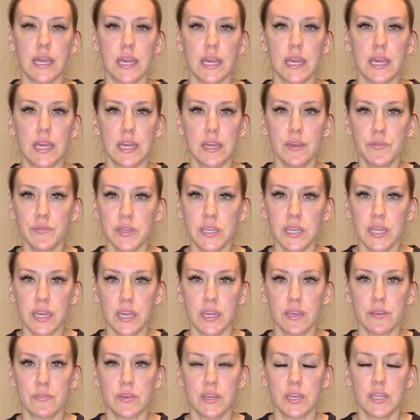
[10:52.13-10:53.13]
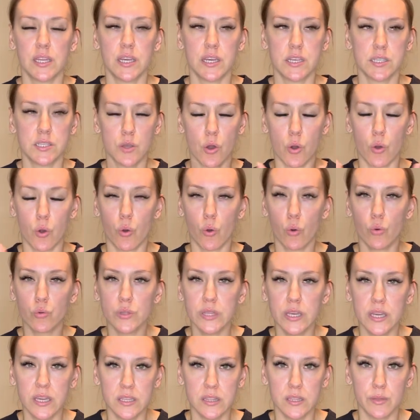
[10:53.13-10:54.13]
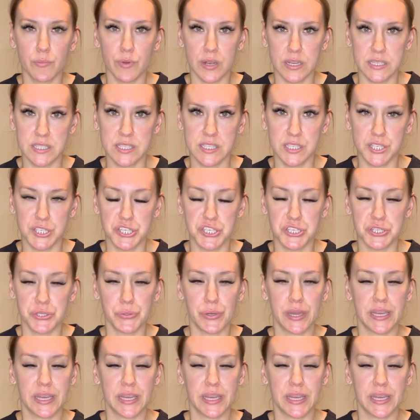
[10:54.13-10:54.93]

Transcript: even if it is only in the breast tissue